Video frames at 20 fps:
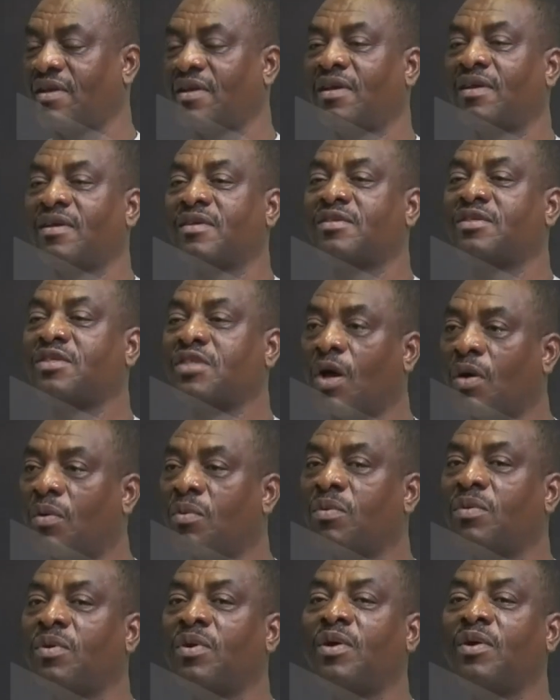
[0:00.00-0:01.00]

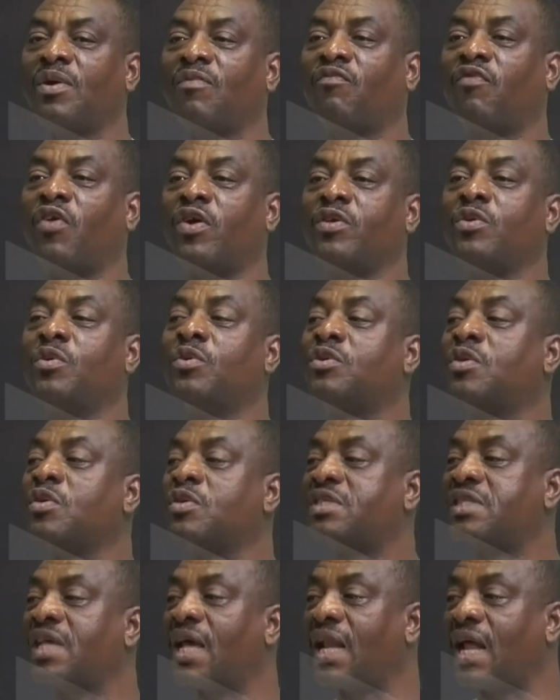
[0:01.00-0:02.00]
So for you to
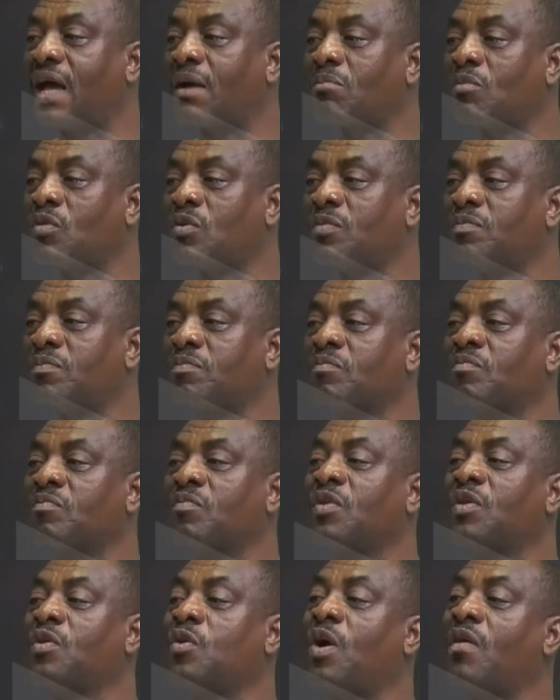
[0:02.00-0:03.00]
sell apple,
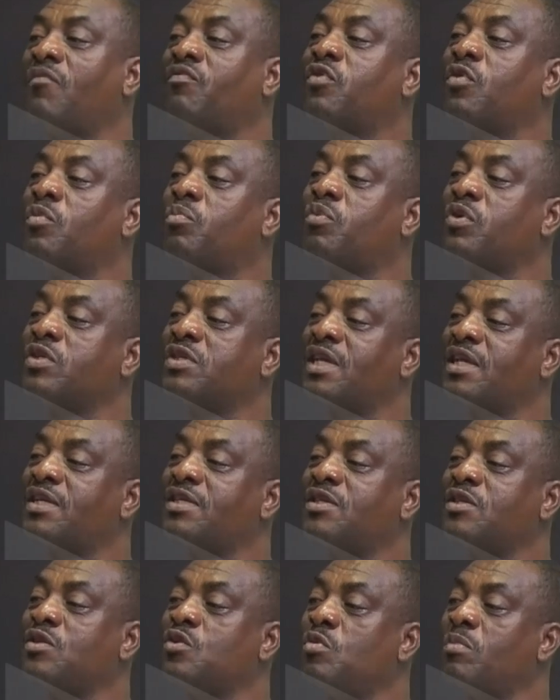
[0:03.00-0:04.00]
you have to process
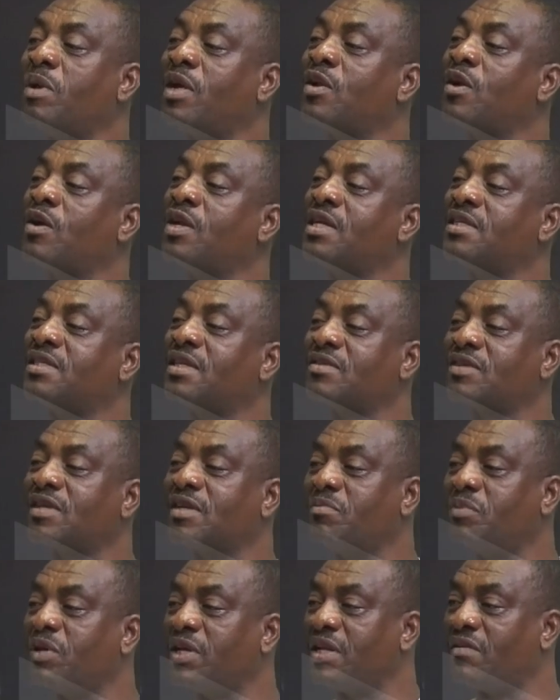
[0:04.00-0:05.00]
it. You may not necessarily
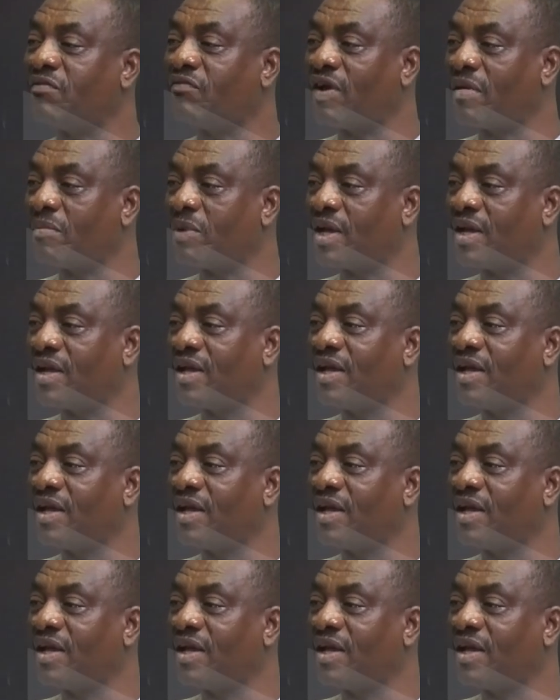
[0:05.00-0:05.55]
be the farmer.